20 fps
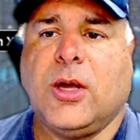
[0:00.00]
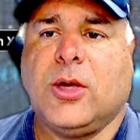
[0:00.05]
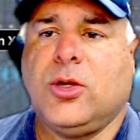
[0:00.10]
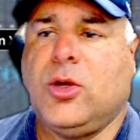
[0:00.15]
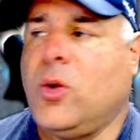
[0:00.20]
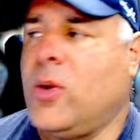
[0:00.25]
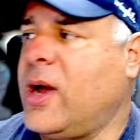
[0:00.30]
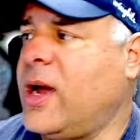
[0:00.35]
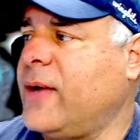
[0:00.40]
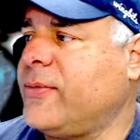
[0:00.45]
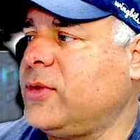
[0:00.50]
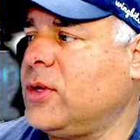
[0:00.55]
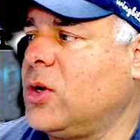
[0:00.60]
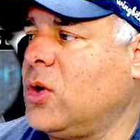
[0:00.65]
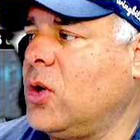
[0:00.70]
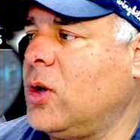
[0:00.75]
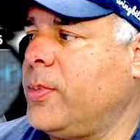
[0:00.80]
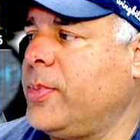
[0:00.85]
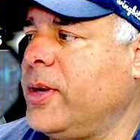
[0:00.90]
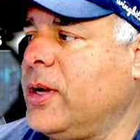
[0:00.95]
you have to
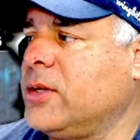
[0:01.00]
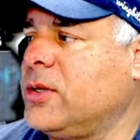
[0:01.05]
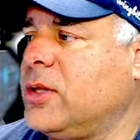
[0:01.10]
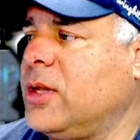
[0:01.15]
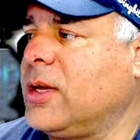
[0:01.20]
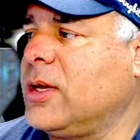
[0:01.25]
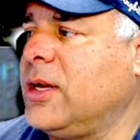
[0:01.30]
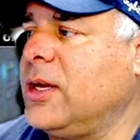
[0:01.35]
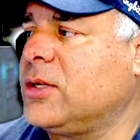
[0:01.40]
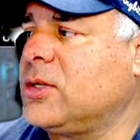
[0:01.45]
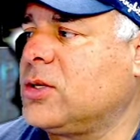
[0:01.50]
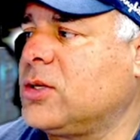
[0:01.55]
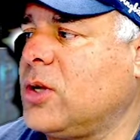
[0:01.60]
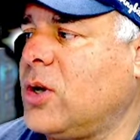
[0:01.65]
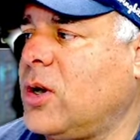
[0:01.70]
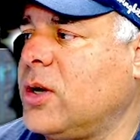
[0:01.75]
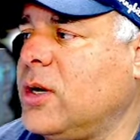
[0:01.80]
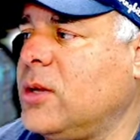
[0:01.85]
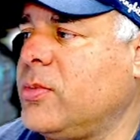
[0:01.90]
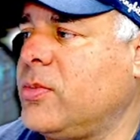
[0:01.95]
go up here to the Get
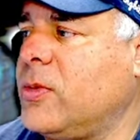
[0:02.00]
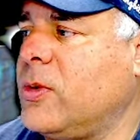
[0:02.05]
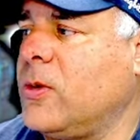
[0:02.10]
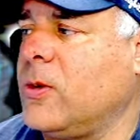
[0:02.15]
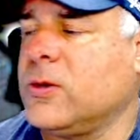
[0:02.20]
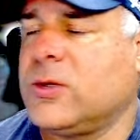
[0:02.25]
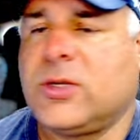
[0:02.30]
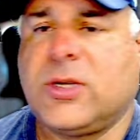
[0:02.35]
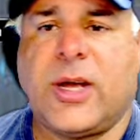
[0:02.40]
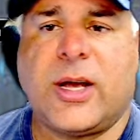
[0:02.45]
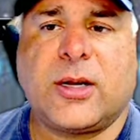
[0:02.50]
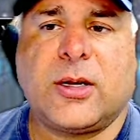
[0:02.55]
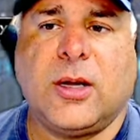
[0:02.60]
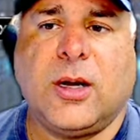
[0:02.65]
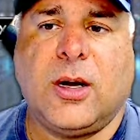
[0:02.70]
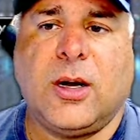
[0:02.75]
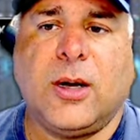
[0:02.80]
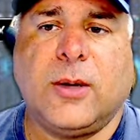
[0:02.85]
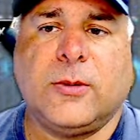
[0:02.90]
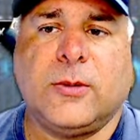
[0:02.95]
Started
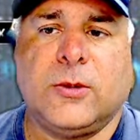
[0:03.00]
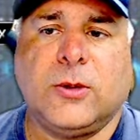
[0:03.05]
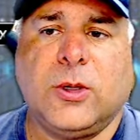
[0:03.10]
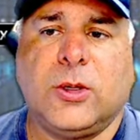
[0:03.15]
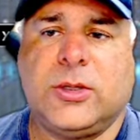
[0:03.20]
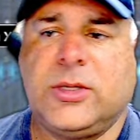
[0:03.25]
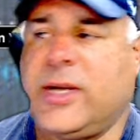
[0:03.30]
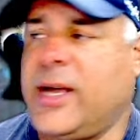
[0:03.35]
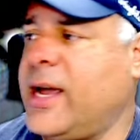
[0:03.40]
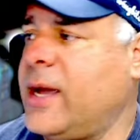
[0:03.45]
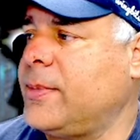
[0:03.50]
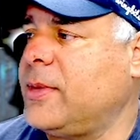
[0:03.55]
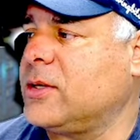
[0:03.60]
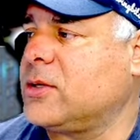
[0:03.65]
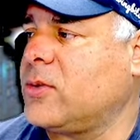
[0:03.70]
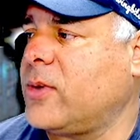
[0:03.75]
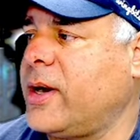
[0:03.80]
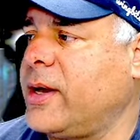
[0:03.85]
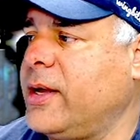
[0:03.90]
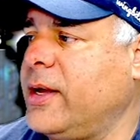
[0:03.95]
little tab
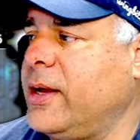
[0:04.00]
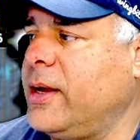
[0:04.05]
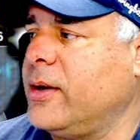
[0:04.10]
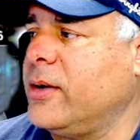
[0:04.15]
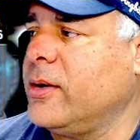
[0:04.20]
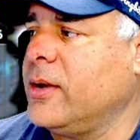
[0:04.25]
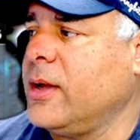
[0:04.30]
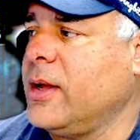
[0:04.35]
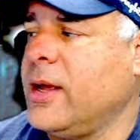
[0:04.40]
that's right here.